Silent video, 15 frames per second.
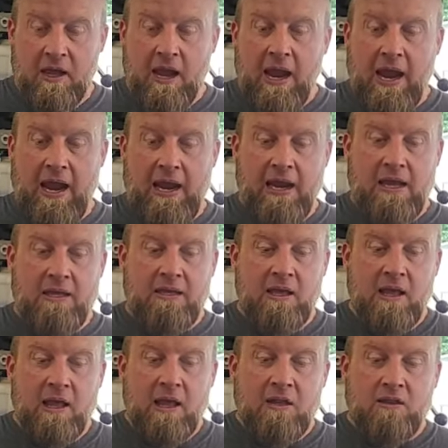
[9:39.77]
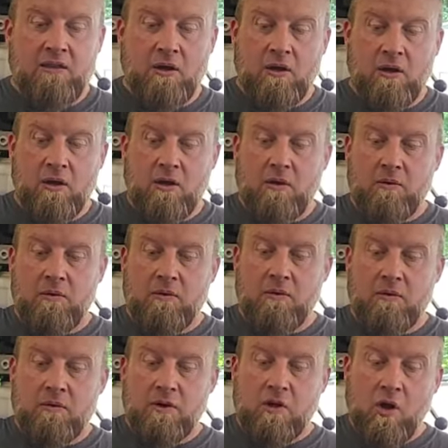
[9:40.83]
And the
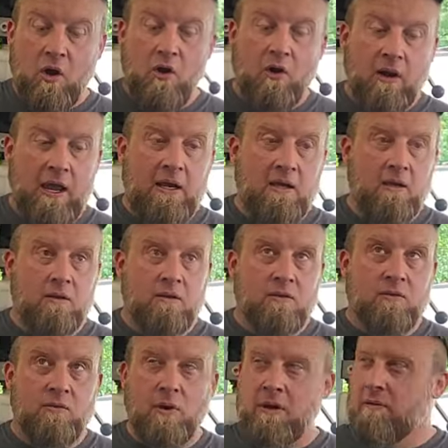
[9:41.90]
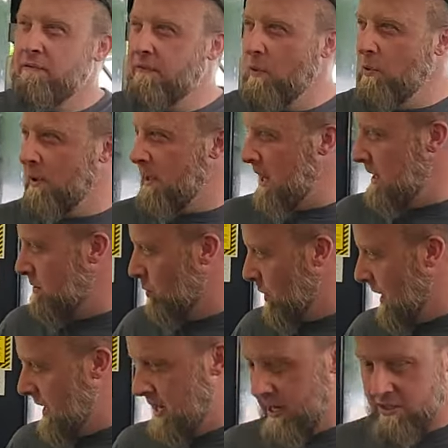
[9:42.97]
car had a 348
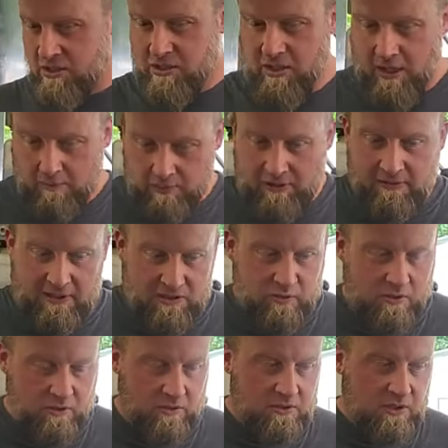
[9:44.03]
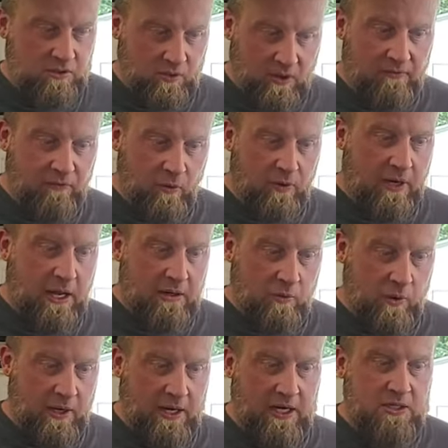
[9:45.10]
wedge. I believe that's what it was, a 348
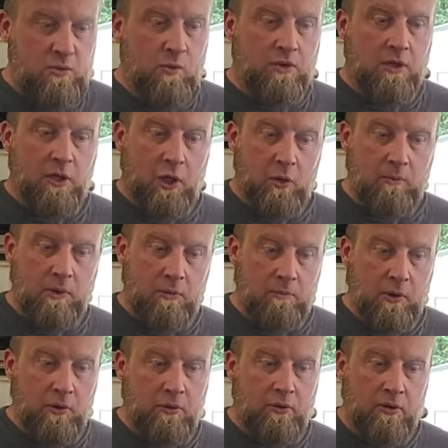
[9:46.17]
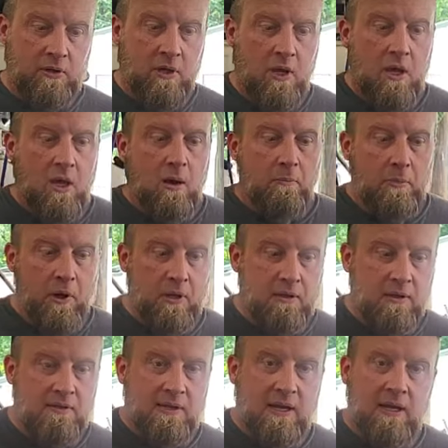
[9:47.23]
wedge with aluminum hood. But
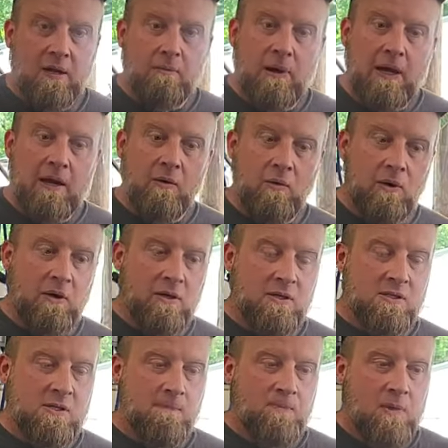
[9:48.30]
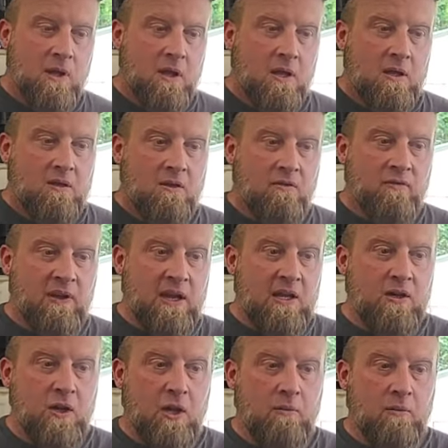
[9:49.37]
the thing about it was, the VIN
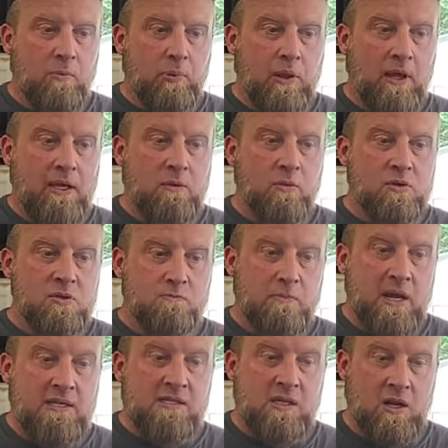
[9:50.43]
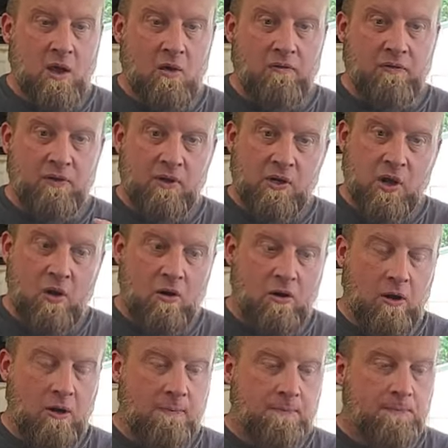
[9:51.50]
number plate was missing off of the car.